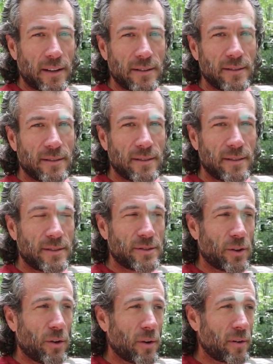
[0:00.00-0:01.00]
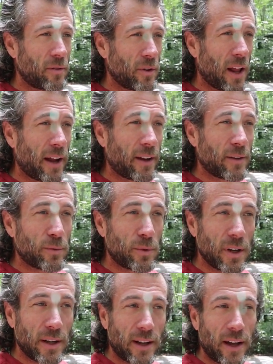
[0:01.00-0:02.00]
So if you like
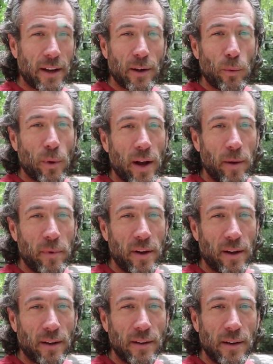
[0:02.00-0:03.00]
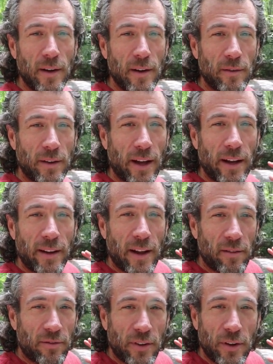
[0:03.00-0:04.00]
really getting away, being, getting
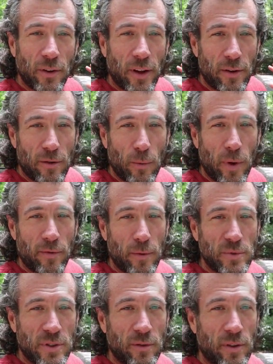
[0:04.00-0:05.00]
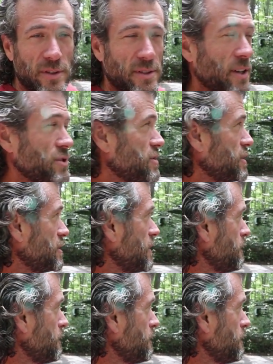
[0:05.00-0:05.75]
that feel that you're away from civilization,